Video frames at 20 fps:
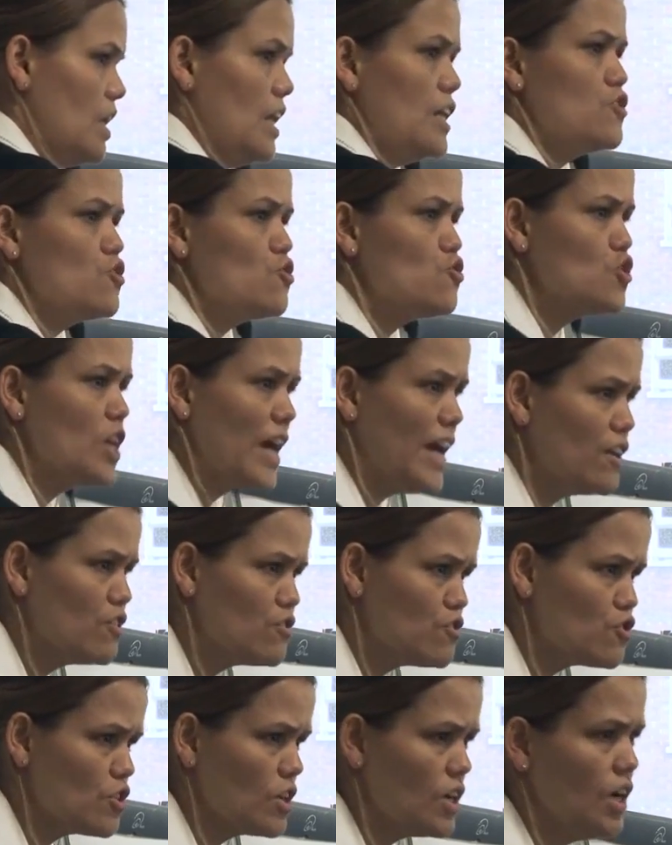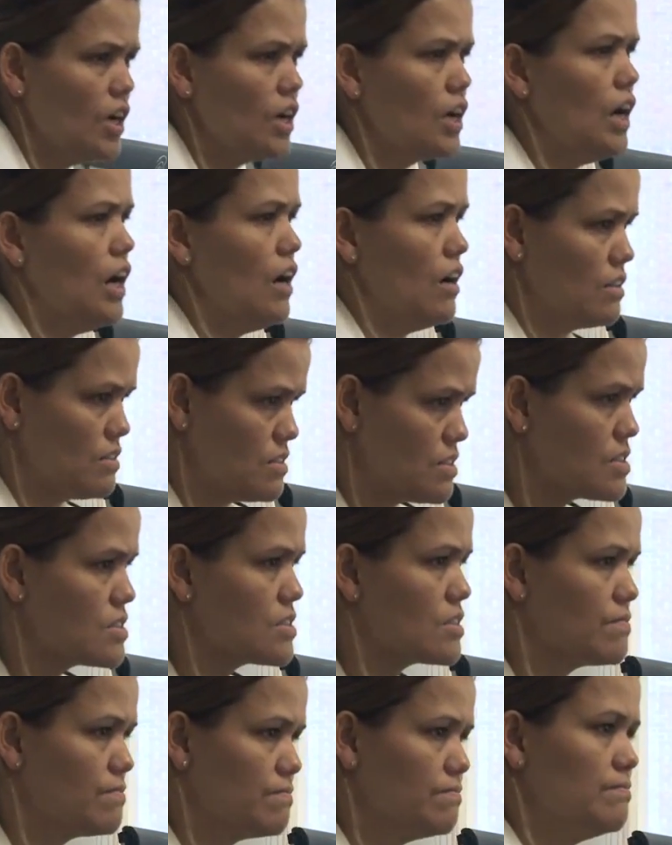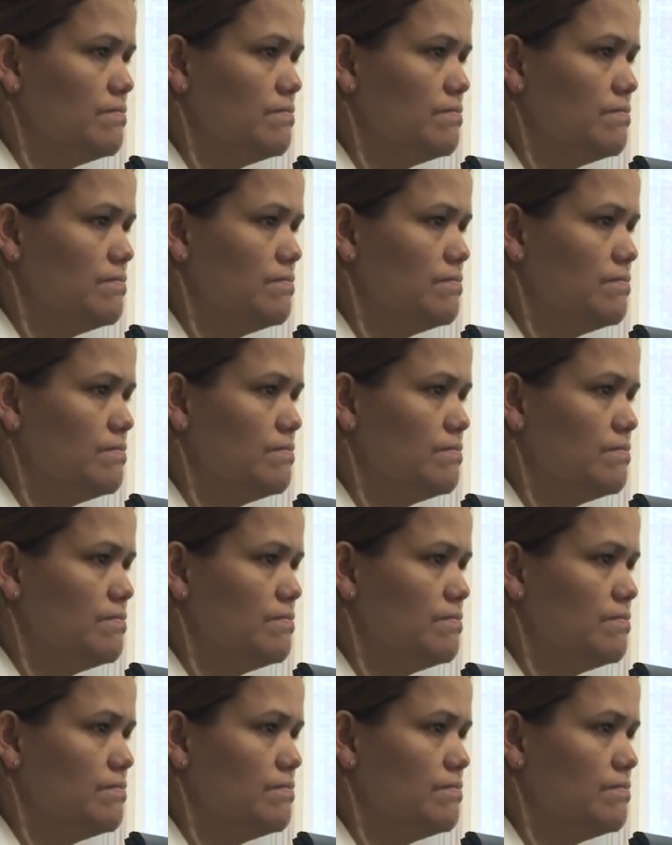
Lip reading: and to change her cards.